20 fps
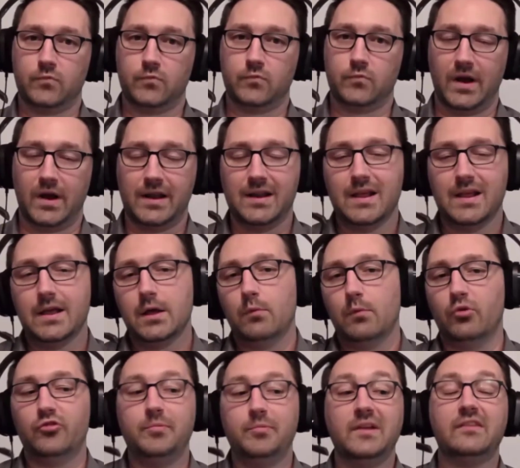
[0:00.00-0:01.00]
Right,
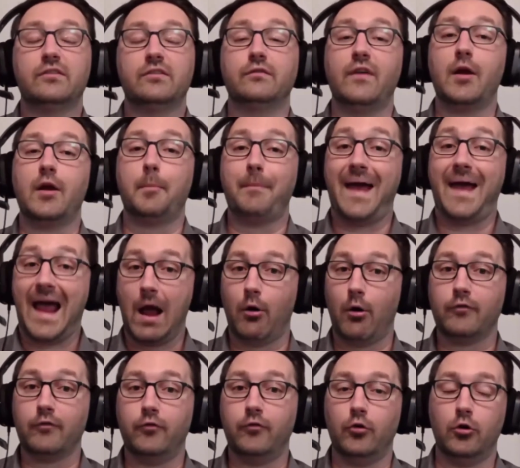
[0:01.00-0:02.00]
which means it's very
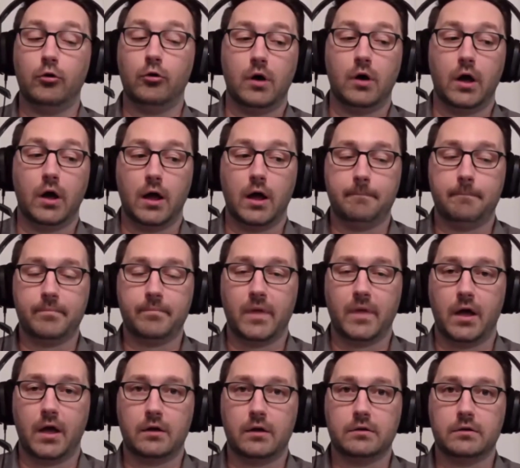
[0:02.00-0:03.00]
powerful.
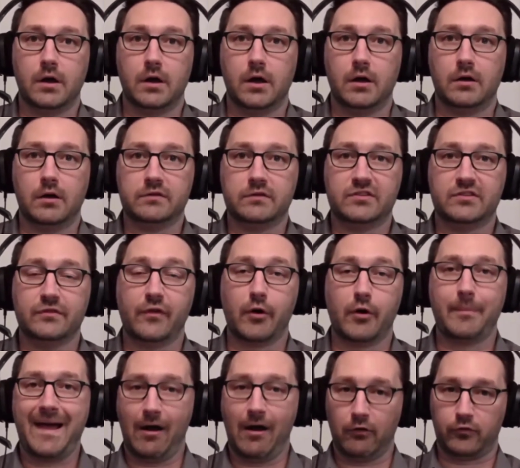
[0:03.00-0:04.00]
It's a very
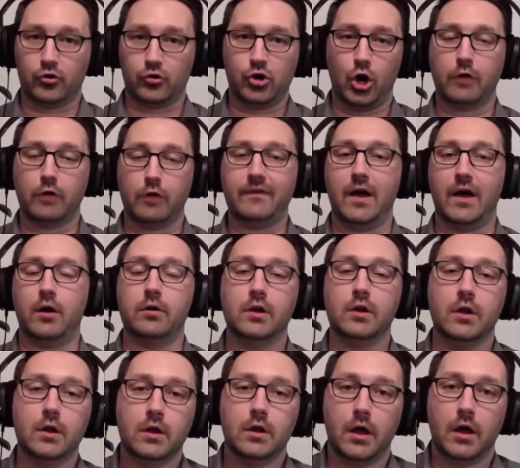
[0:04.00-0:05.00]
powerful carve out
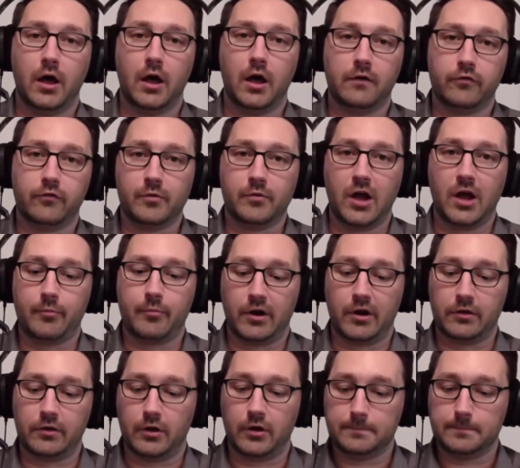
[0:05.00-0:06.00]
from copyright law.